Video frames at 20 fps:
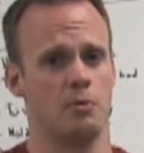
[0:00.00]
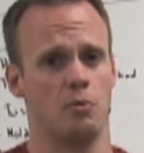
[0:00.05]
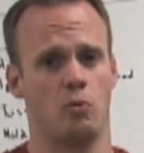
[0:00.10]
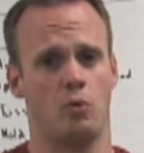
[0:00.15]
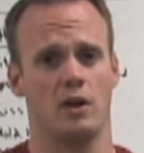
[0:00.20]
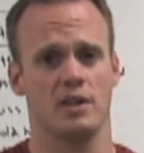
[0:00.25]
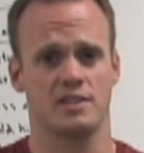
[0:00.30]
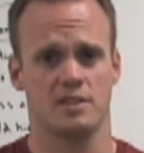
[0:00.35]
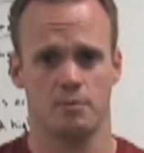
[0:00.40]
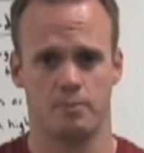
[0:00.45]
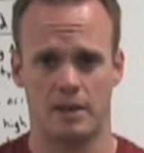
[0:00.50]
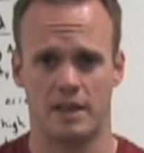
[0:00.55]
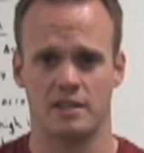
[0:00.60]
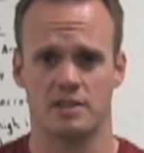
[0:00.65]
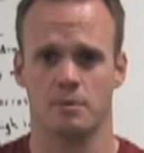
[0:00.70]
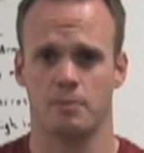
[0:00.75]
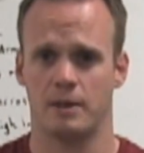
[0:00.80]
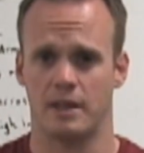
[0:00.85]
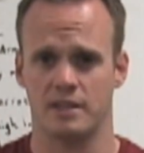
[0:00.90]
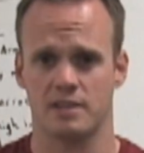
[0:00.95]
and watch the
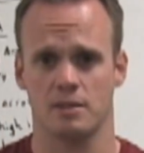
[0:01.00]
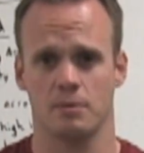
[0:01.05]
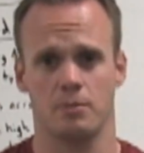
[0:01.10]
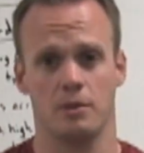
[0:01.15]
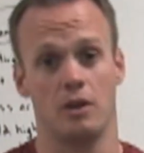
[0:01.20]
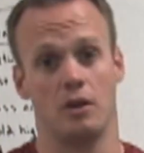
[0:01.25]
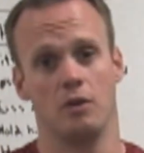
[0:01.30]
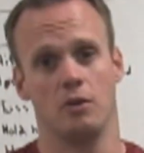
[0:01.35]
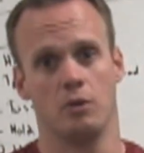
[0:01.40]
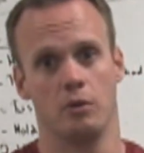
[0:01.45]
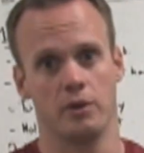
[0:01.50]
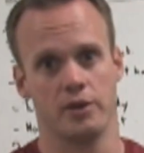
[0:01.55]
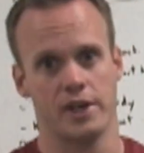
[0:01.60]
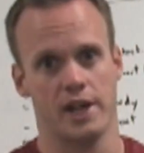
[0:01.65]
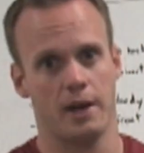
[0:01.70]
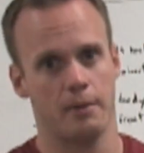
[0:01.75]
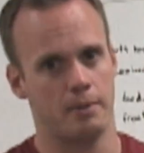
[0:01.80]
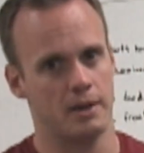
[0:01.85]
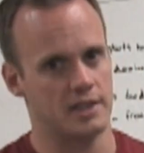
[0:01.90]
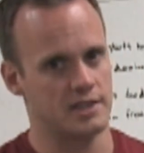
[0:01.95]
passer pass the ball or not